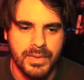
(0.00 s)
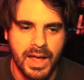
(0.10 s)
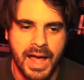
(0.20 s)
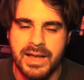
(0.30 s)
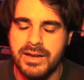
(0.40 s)

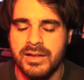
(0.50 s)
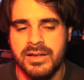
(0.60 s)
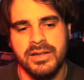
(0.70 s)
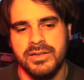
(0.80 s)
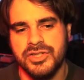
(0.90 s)

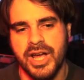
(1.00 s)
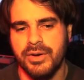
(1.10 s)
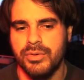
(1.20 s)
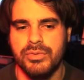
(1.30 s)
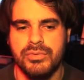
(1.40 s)
there's a
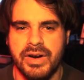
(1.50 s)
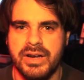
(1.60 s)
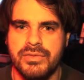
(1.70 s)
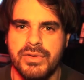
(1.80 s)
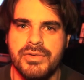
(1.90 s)
channel,
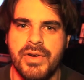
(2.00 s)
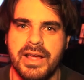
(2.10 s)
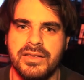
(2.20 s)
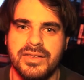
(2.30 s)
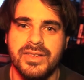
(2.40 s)

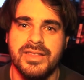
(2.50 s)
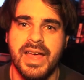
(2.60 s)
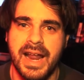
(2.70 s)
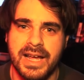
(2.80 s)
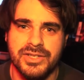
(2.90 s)
Rerez,
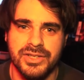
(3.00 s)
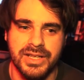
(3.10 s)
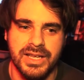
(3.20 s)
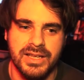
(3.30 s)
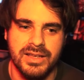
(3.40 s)
that
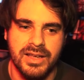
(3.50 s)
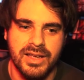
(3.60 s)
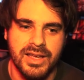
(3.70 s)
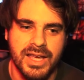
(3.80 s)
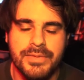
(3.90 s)
actually,
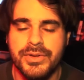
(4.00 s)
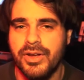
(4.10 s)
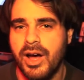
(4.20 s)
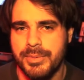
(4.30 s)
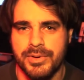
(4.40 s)
if you
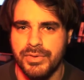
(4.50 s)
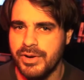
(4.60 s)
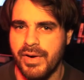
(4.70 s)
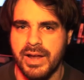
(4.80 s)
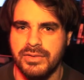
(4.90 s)
type in
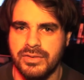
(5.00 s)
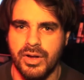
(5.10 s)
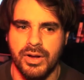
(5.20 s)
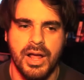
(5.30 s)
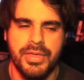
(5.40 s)
rerez.
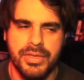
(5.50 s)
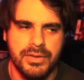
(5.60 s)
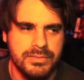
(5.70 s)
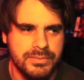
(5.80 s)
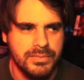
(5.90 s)

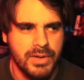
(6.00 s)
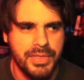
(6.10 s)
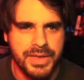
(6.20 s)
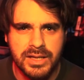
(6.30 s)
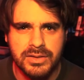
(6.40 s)
I
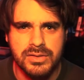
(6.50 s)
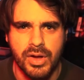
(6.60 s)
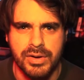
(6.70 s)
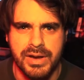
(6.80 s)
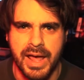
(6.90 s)
think it's
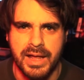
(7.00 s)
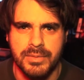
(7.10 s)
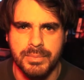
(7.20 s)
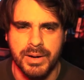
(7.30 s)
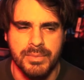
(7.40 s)
.net,
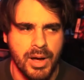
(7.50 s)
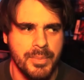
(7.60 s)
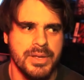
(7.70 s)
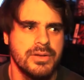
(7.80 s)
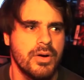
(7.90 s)
but it
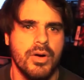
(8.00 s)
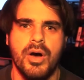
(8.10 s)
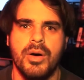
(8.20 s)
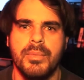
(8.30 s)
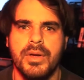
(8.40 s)
might be a
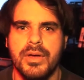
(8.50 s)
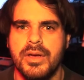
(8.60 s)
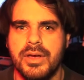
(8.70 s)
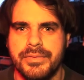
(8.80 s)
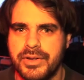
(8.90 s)
.com.
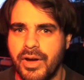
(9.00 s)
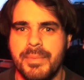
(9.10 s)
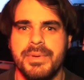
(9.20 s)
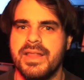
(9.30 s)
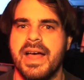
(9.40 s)
If you
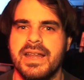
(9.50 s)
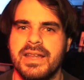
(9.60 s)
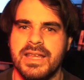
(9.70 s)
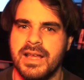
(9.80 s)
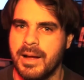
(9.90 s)
type in that
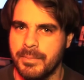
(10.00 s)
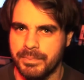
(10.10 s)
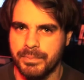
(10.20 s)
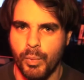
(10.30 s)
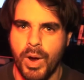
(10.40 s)

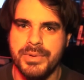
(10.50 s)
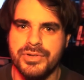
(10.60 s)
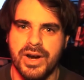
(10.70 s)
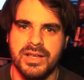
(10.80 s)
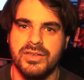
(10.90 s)
web
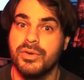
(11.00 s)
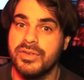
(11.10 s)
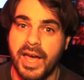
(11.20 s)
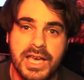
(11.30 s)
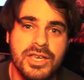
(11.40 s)
address, it'll
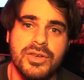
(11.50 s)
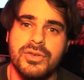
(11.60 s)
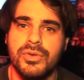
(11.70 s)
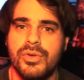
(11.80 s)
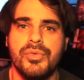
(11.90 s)
take
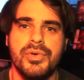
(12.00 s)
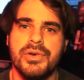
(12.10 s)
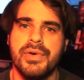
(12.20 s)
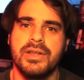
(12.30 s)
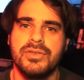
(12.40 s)
you to the
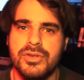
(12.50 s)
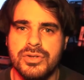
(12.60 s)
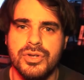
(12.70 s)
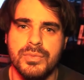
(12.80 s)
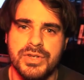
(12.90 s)
Rerez
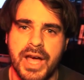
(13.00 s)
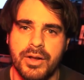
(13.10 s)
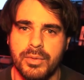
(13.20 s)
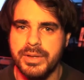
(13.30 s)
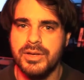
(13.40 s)
YouTube
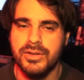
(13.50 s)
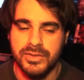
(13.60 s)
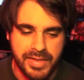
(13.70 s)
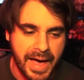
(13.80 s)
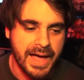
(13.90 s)
channel,
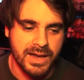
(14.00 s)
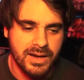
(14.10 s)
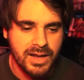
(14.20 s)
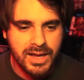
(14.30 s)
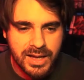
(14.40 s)
because that
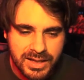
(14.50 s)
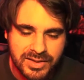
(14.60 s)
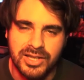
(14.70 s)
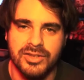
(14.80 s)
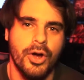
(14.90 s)

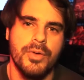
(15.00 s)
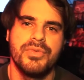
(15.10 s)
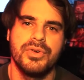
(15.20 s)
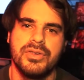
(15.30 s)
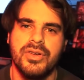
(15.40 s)
is his home
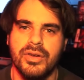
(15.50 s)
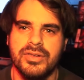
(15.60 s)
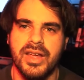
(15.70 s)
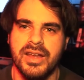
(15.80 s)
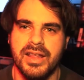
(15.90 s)
for his
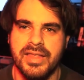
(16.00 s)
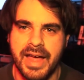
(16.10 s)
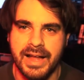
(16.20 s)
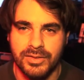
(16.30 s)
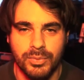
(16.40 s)
content, and
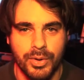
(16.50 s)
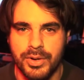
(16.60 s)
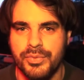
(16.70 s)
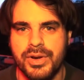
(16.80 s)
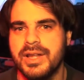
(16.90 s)
that's what
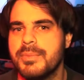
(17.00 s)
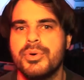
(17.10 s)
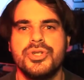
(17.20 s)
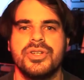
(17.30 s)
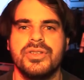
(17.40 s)
he really
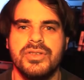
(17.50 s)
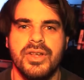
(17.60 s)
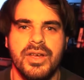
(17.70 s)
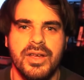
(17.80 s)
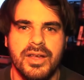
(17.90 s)
pushes.
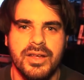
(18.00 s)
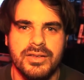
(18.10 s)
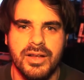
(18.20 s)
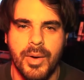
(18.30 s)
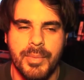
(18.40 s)

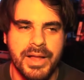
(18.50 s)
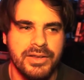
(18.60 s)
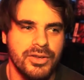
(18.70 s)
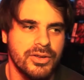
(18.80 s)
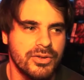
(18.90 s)
So
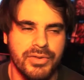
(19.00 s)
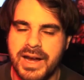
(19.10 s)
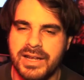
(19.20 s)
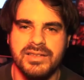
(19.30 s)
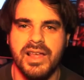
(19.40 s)
that's a
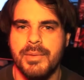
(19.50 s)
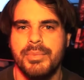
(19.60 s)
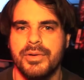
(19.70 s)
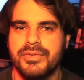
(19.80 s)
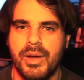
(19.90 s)
great
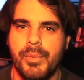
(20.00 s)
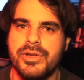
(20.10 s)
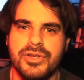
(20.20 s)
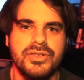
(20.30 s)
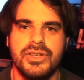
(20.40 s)
example of
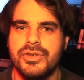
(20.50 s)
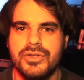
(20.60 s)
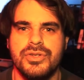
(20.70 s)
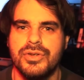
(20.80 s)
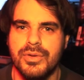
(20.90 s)
someone using
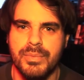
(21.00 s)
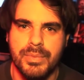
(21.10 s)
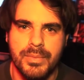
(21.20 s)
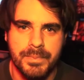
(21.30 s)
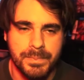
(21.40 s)
YouTube,
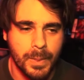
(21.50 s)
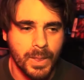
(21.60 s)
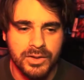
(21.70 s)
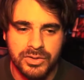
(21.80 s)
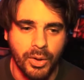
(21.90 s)

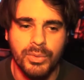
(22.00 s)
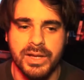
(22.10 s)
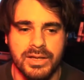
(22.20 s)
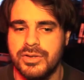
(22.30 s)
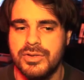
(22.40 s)

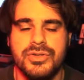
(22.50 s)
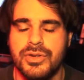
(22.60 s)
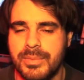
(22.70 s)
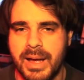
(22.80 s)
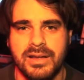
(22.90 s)
solely YouTube,